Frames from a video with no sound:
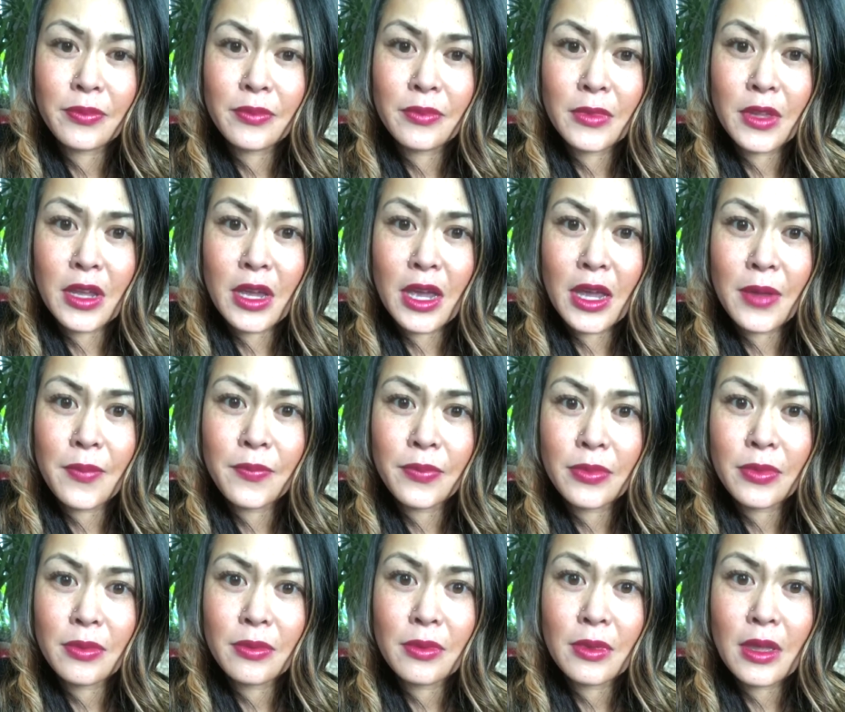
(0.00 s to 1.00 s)
Okay?
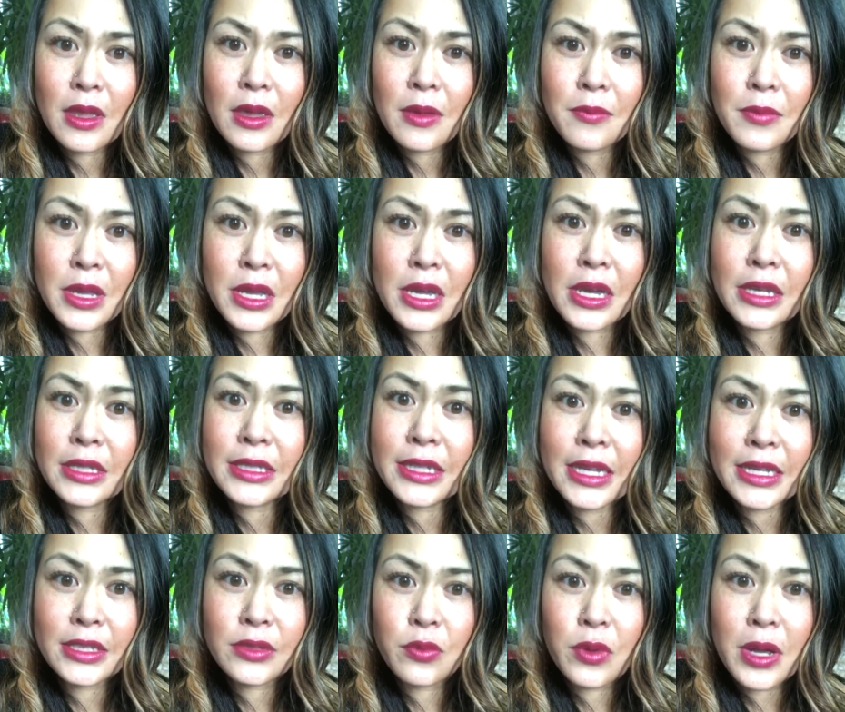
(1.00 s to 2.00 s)
Because
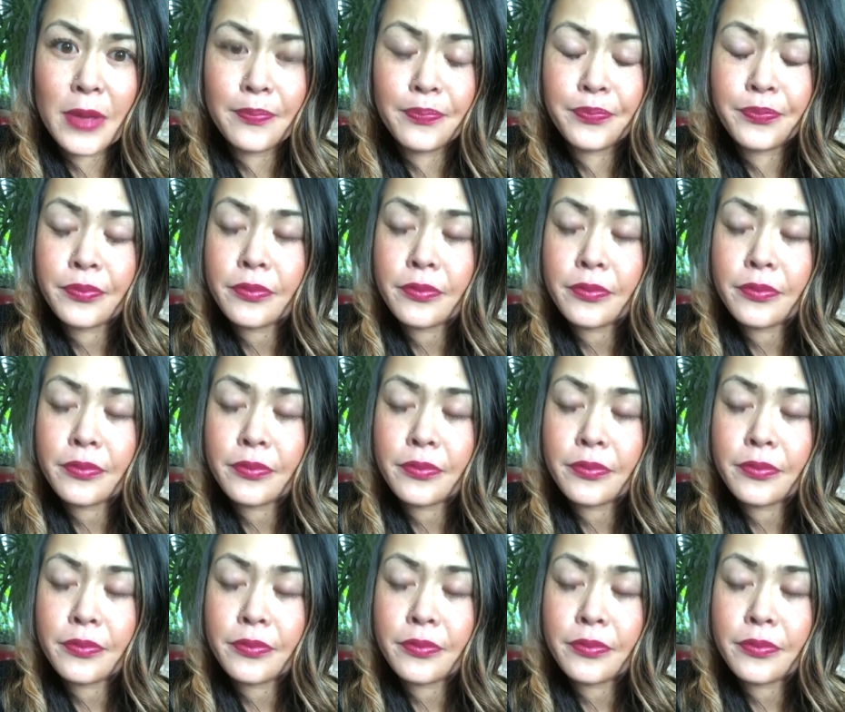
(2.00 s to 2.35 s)
guess what?